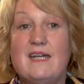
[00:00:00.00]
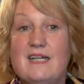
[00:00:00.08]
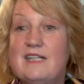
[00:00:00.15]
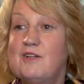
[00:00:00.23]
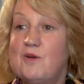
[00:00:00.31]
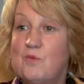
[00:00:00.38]

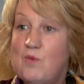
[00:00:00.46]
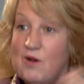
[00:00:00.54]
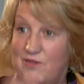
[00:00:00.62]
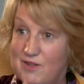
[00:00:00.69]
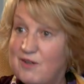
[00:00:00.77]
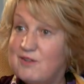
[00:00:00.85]

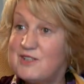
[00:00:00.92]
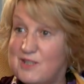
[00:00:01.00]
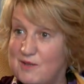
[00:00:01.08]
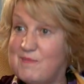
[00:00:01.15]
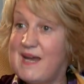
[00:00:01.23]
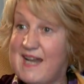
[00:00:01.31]
one knock
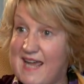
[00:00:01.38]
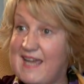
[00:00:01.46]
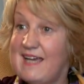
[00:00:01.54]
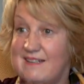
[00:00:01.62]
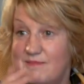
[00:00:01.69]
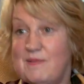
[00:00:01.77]
too
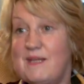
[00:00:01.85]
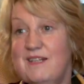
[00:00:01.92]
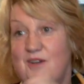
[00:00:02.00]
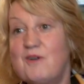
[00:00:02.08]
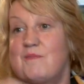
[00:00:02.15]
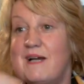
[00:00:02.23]
many. I'd
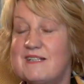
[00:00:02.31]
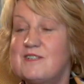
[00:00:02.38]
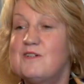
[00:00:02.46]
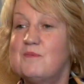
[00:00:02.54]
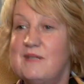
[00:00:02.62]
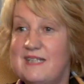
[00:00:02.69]
been knocked back
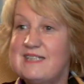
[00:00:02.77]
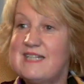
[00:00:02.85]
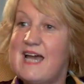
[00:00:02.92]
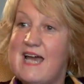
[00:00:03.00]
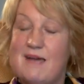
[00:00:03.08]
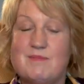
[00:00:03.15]
so many
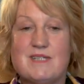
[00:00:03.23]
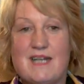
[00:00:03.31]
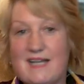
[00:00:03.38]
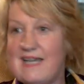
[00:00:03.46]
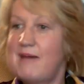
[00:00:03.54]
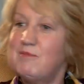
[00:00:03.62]
times,
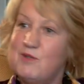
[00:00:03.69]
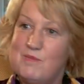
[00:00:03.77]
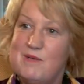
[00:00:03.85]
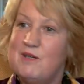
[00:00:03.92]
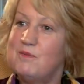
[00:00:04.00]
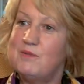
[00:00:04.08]
and I kept
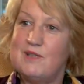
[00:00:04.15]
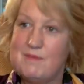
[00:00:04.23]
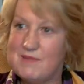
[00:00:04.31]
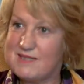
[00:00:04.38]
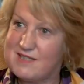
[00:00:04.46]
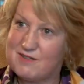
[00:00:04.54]
coming up,
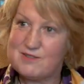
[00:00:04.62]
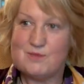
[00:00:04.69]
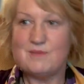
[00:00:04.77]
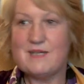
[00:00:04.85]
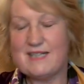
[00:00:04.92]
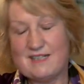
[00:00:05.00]
pulling my
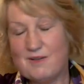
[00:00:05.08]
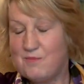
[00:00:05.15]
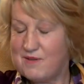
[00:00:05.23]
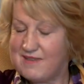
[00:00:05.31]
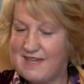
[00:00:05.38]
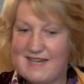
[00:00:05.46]
socks up, getting
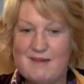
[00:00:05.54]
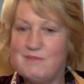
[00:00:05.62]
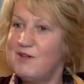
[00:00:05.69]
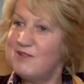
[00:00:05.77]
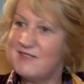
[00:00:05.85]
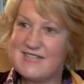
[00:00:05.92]
on with it.
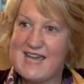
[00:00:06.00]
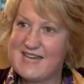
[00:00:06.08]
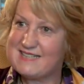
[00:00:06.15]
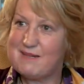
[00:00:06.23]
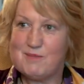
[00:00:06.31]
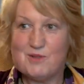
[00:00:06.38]
I'm not
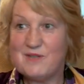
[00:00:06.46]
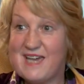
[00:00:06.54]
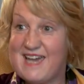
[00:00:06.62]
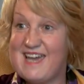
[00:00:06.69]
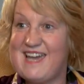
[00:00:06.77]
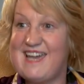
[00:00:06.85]
dead, I'm
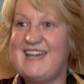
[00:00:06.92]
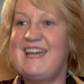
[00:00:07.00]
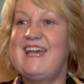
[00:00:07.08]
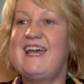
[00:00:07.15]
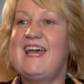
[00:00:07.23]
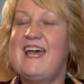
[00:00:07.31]
okay.
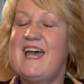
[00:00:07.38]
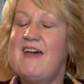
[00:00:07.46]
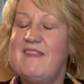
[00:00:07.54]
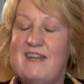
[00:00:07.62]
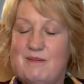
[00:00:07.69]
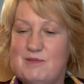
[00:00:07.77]

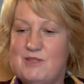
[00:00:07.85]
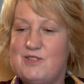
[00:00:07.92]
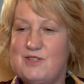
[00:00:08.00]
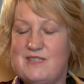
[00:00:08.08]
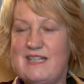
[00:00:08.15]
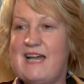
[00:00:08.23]
And then it was
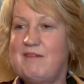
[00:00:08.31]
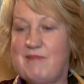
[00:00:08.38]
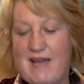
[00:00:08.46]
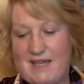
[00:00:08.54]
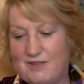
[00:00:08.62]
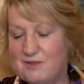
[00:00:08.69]
just like,
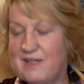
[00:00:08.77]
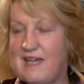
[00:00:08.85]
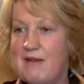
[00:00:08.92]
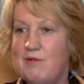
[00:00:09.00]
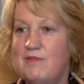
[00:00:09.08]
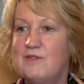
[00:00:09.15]
right,
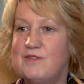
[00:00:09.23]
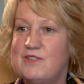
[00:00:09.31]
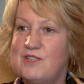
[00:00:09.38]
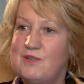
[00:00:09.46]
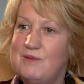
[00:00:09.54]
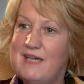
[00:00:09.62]
okay, well, another
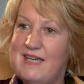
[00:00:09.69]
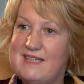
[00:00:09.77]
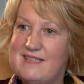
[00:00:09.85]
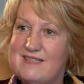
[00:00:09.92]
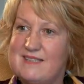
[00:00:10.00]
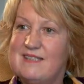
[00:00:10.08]
2
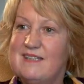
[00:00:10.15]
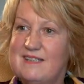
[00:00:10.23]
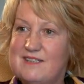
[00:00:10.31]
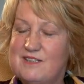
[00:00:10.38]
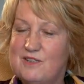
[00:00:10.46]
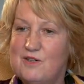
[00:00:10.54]
years
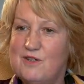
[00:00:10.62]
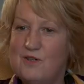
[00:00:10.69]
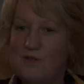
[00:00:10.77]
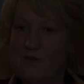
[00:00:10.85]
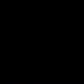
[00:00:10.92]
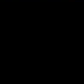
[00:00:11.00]
to
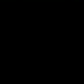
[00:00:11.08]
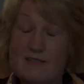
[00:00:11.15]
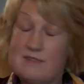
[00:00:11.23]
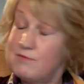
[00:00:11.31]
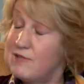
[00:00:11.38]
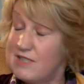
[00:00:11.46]
go.
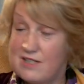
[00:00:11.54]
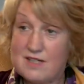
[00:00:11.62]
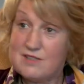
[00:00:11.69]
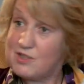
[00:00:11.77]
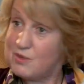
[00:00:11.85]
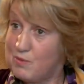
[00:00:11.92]
I'd
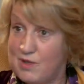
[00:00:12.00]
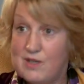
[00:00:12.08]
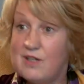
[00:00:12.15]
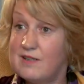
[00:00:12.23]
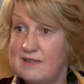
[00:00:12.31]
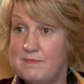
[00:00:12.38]
returned to
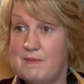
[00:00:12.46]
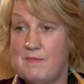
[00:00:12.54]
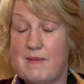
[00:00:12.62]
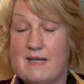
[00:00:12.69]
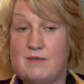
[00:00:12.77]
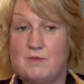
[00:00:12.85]
work. I'd
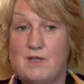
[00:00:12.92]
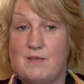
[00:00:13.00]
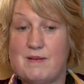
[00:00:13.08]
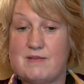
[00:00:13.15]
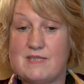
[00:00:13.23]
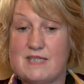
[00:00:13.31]
been back at work
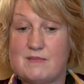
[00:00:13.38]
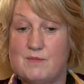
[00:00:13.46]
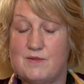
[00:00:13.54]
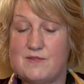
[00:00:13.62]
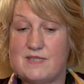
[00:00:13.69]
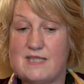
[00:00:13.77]
about 6
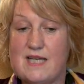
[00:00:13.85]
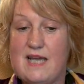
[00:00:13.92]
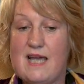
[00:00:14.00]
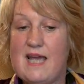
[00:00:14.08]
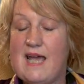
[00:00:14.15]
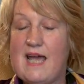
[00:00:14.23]
months.
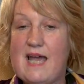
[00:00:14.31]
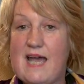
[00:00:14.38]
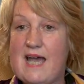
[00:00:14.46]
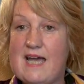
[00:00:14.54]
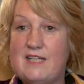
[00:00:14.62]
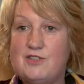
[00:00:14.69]

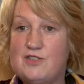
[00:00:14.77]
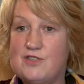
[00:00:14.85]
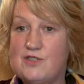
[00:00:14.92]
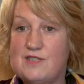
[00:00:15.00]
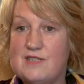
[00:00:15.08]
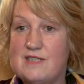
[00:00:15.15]
I
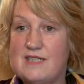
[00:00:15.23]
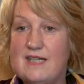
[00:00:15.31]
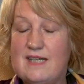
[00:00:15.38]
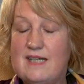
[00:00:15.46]
just